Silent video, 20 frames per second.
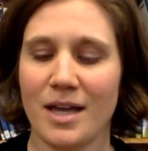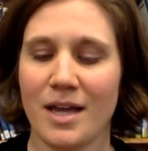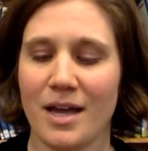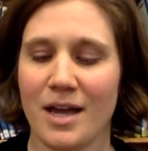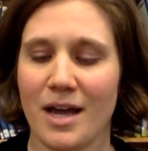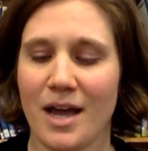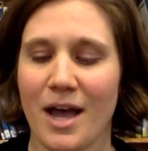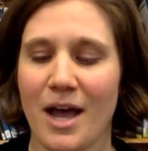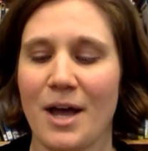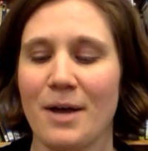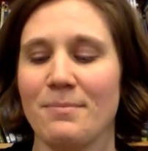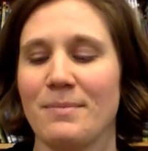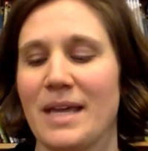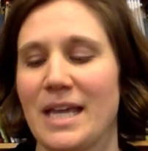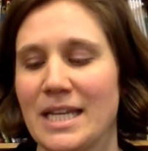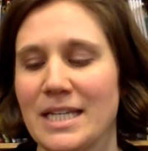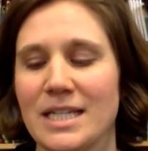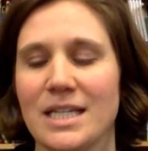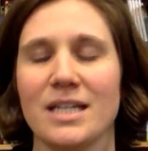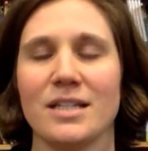um,
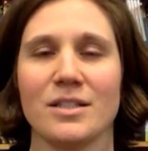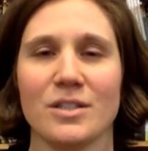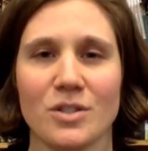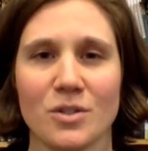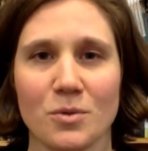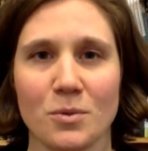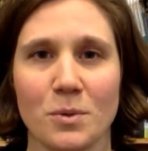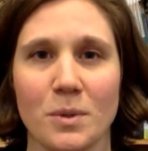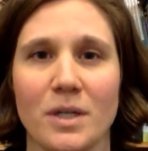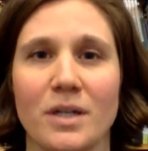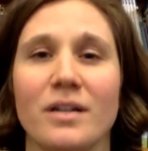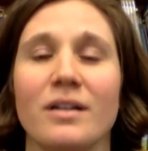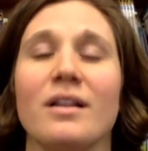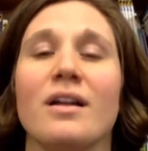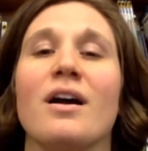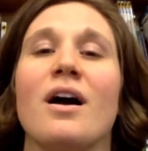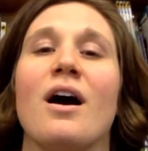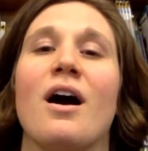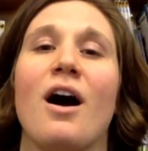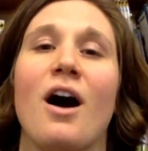Indian School
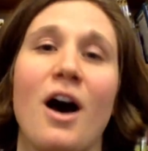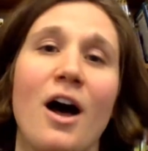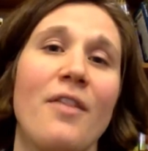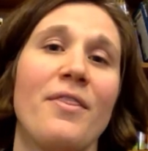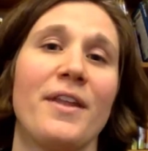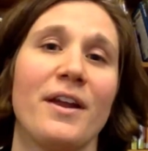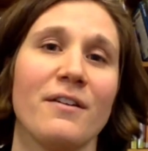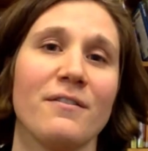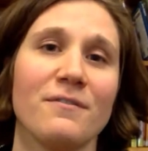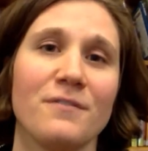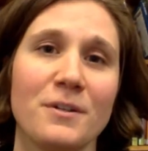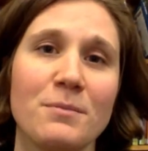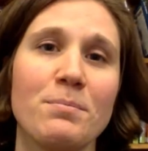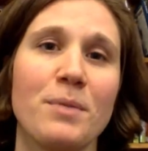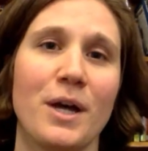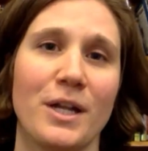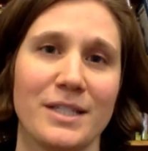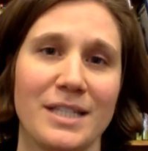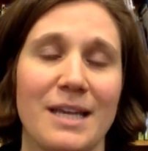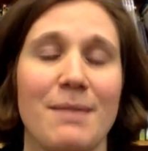on their
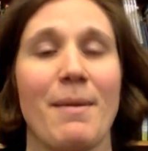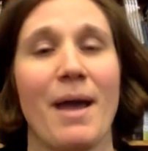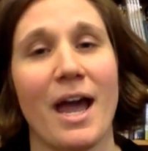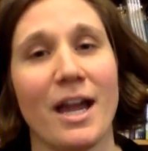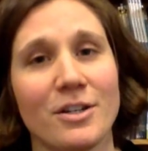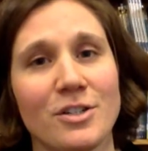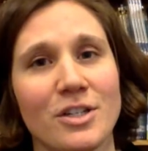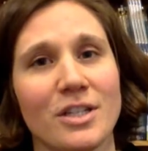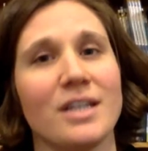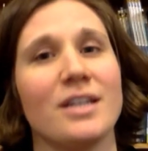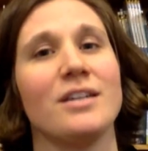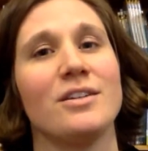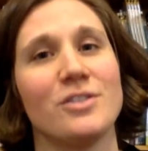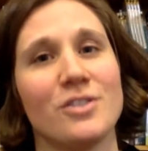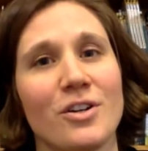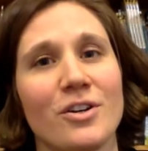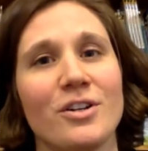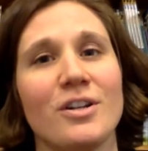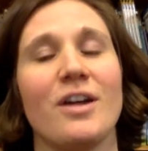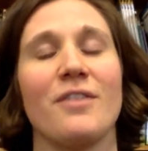football team. Actually, he
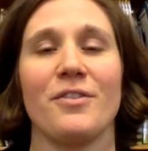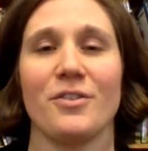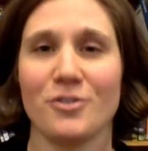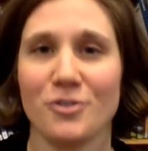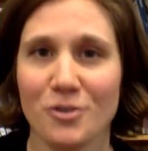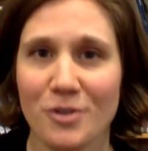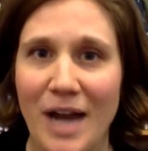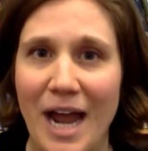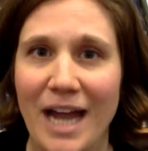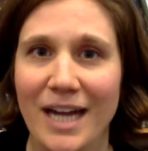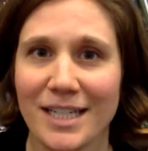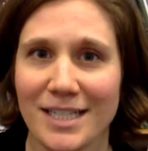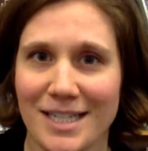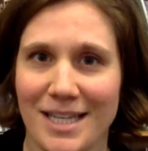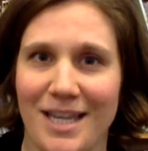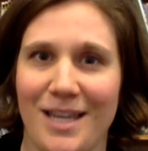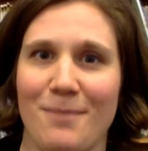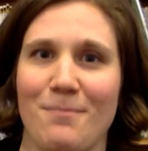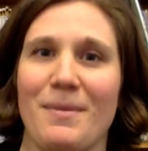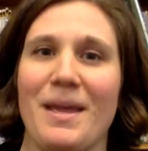started on their track
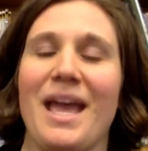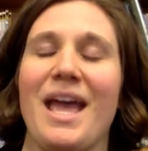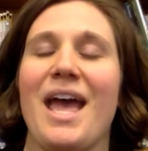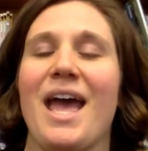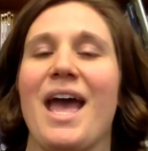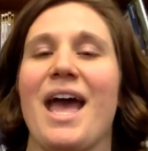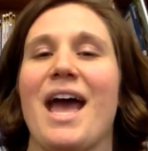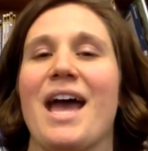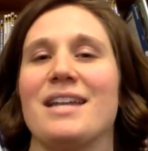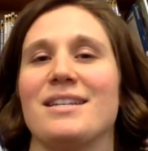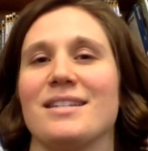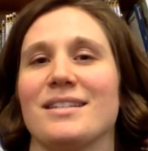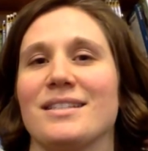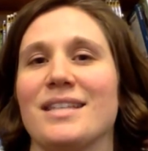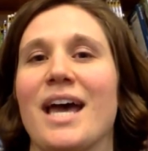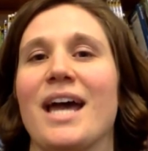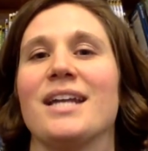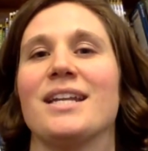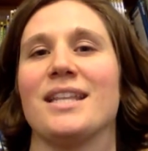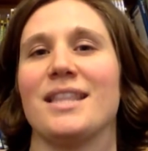team and
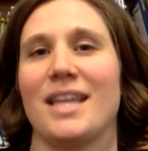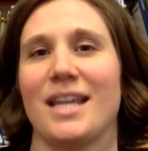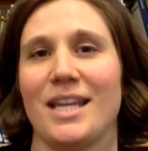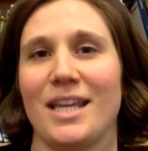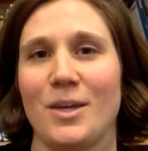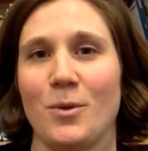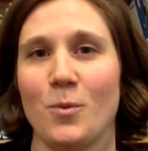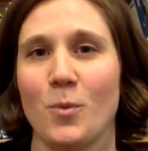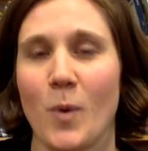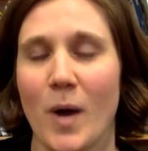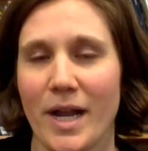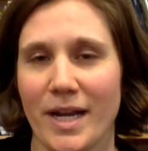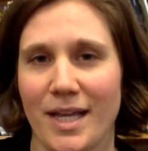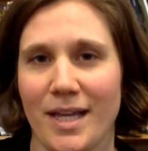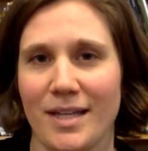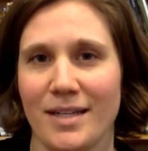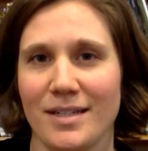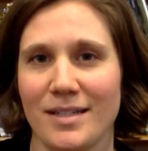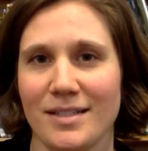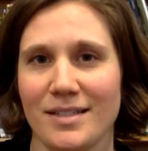decided that he
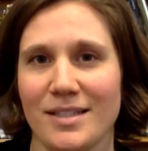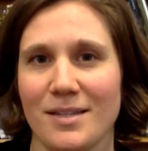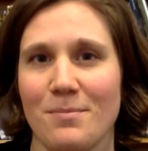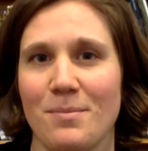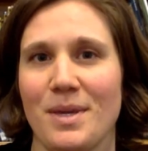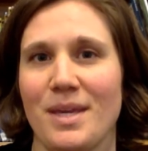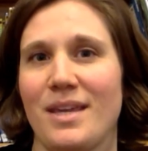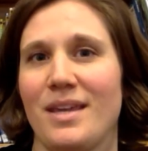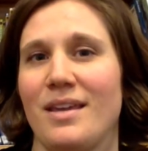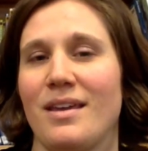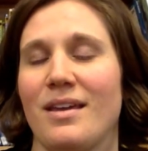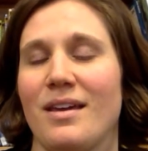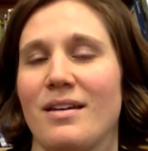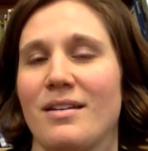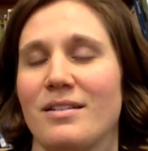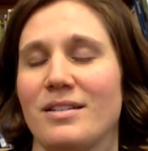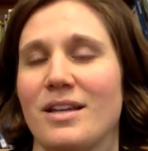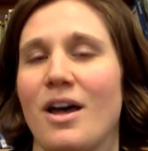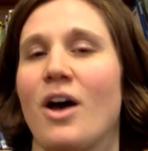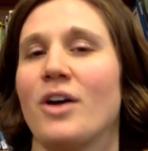wanted to be
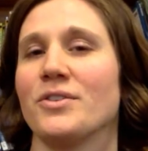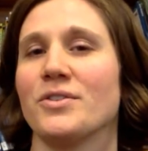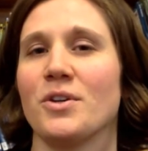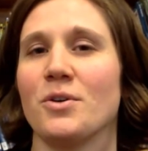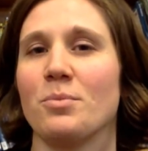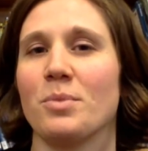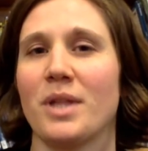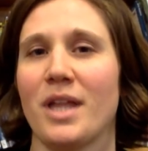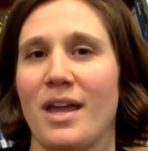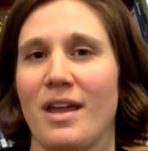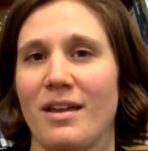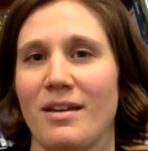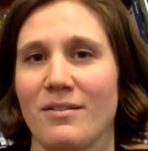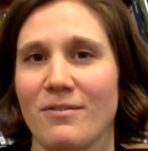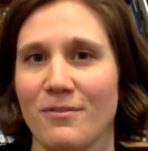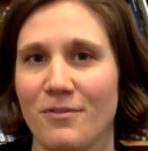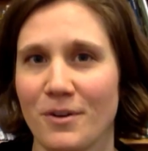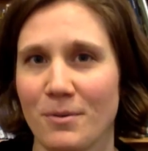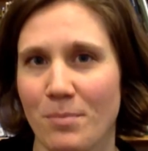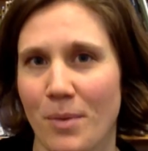to also play
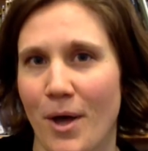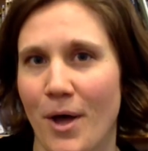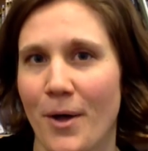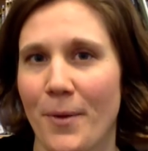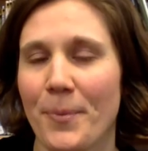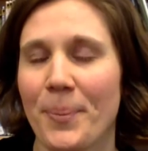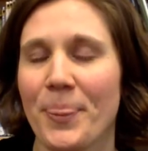football.